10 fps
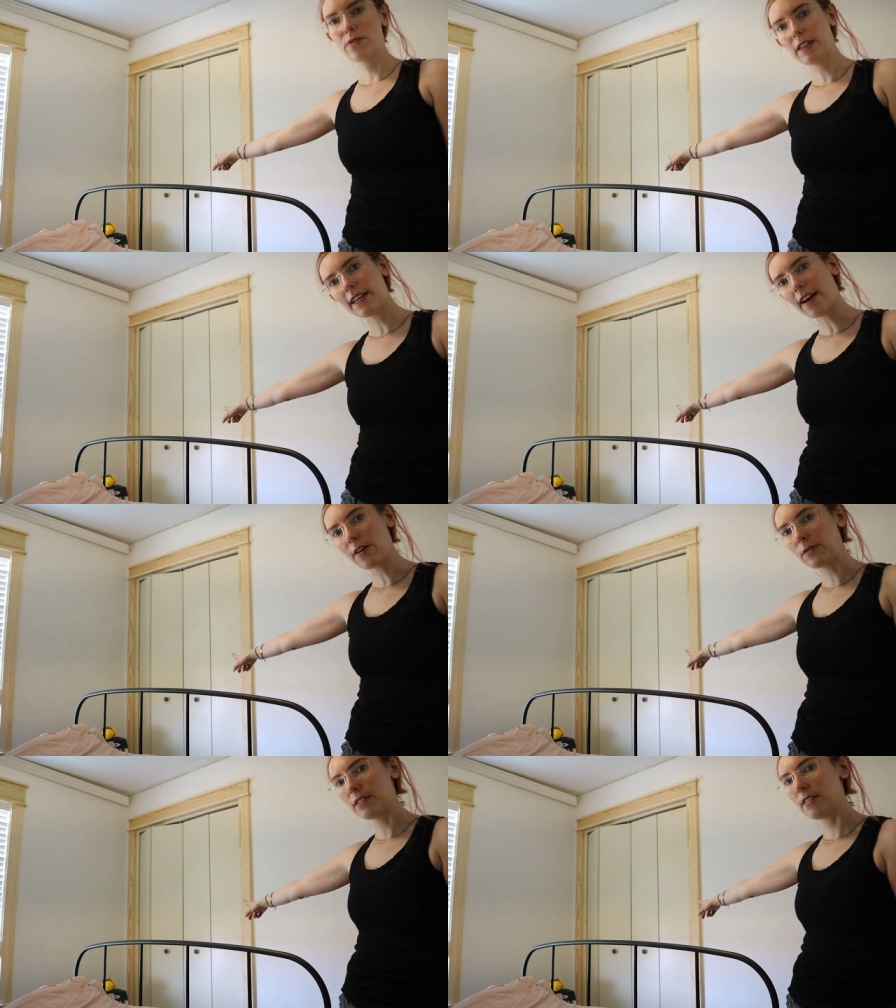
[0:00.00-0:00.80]
throughout the
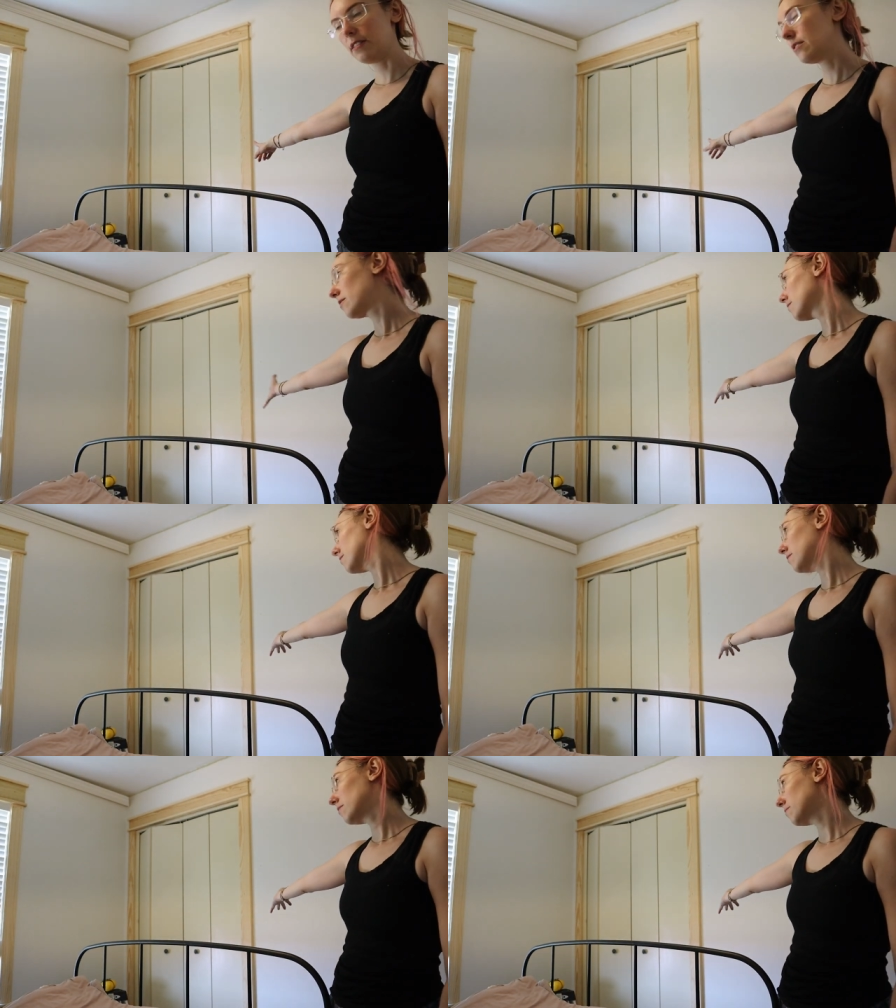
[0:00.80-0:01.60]
house, these
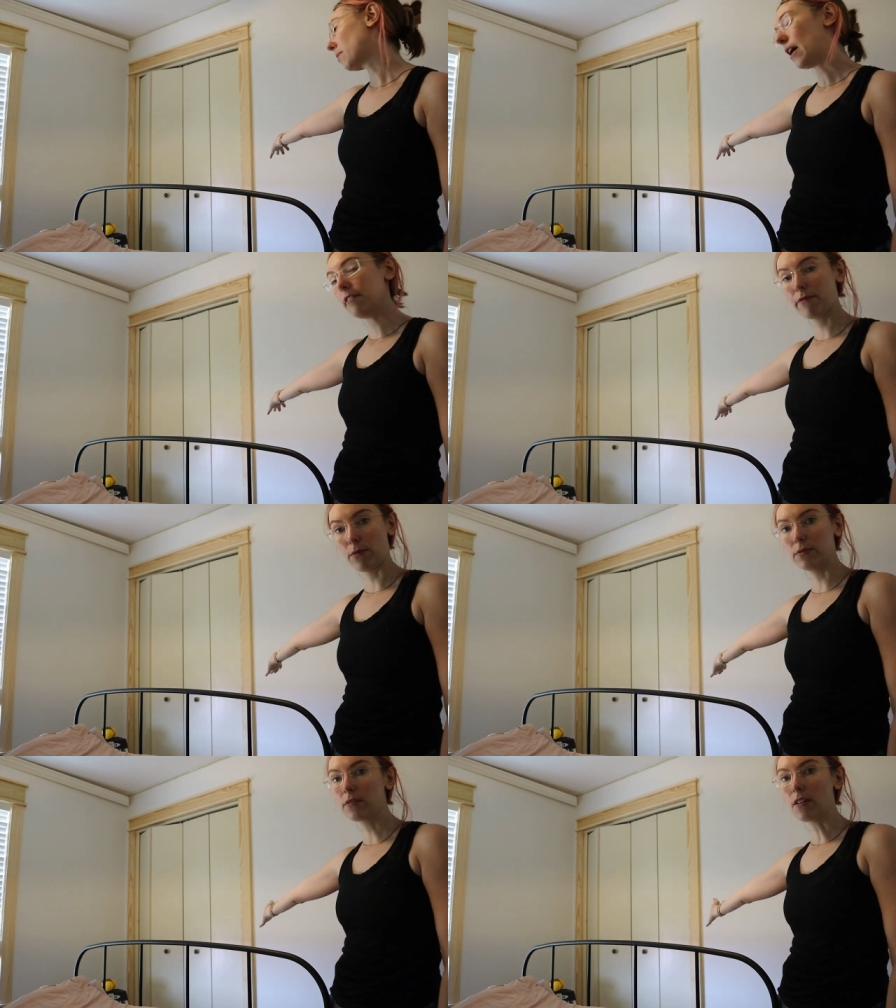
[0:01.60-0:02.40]

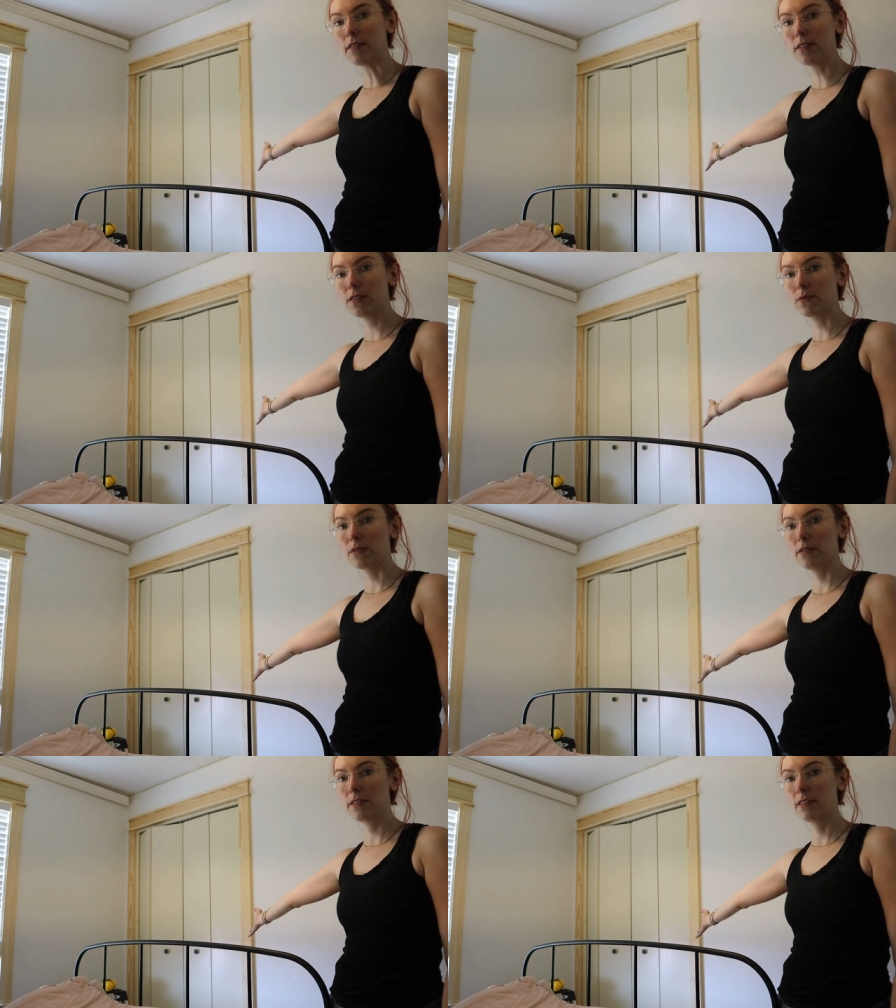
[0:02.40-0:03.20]
bifold closet
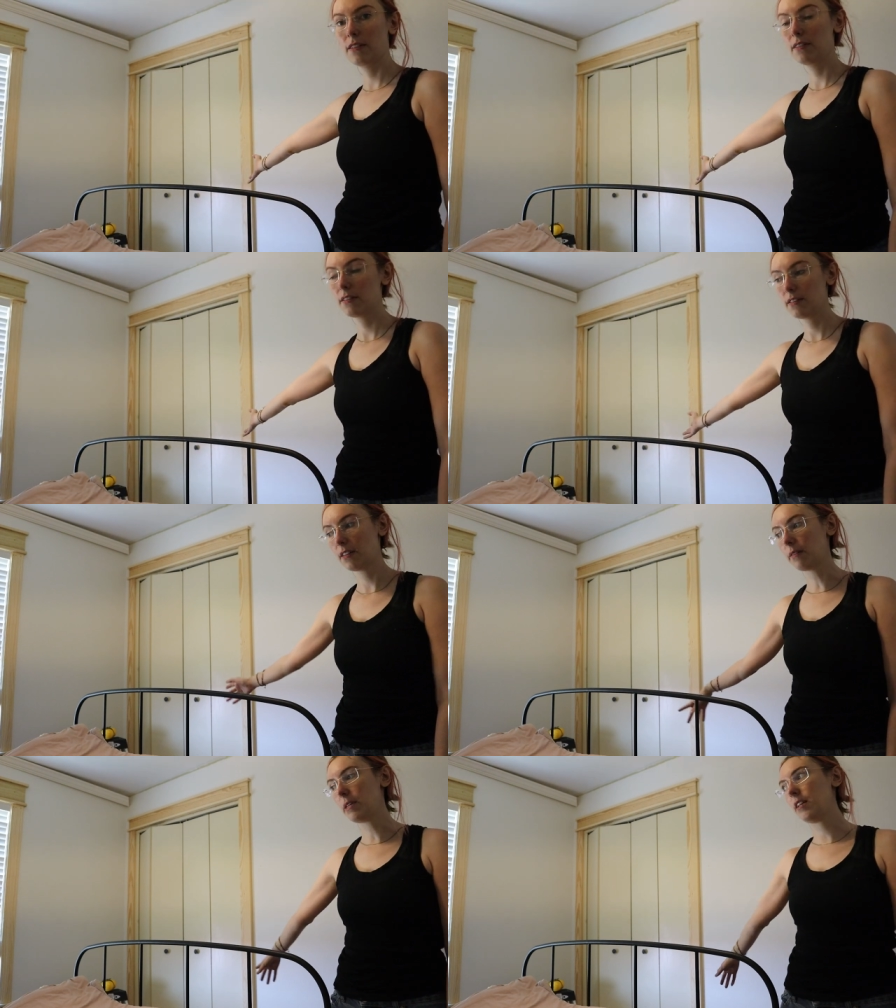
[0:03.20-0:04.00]
doors.
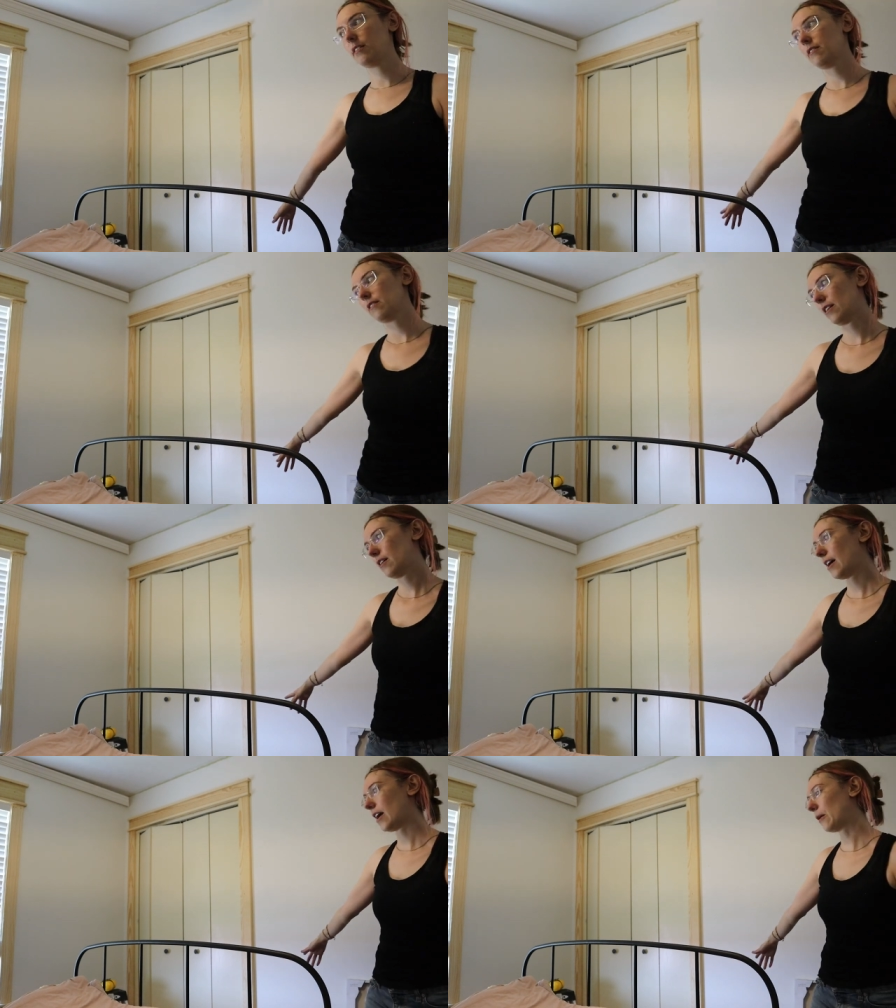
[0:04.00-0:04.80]
I mean,
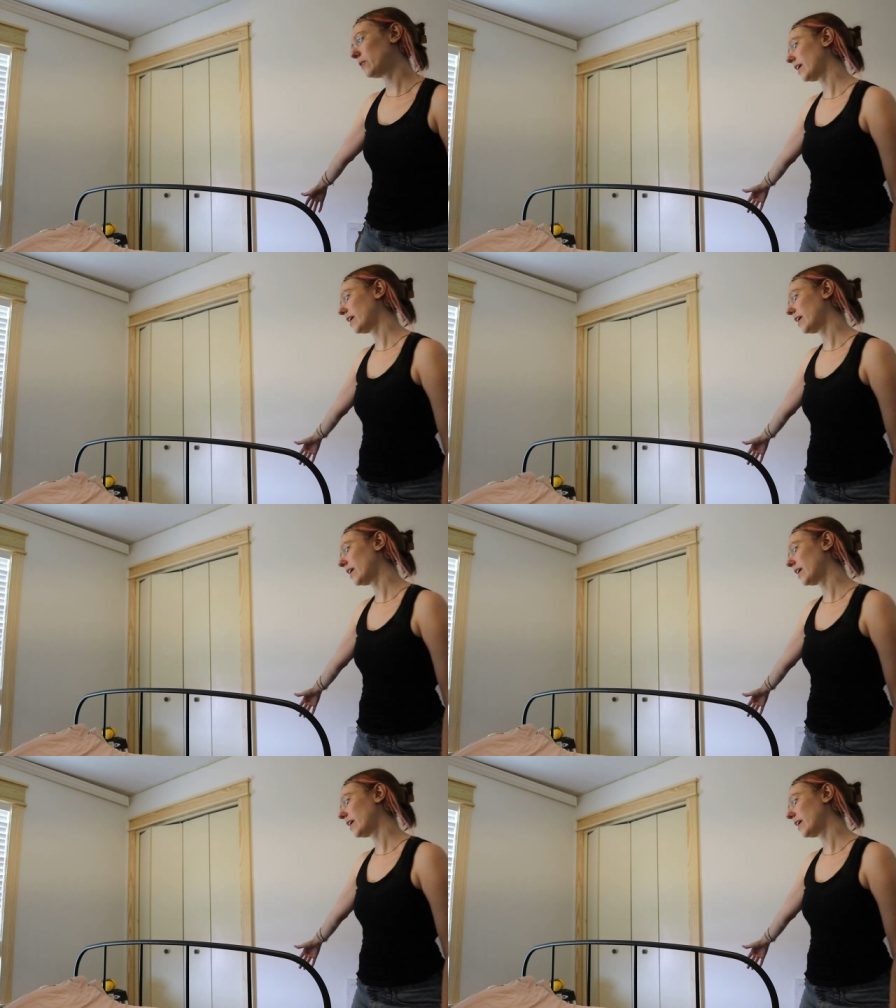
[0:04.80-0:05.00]
I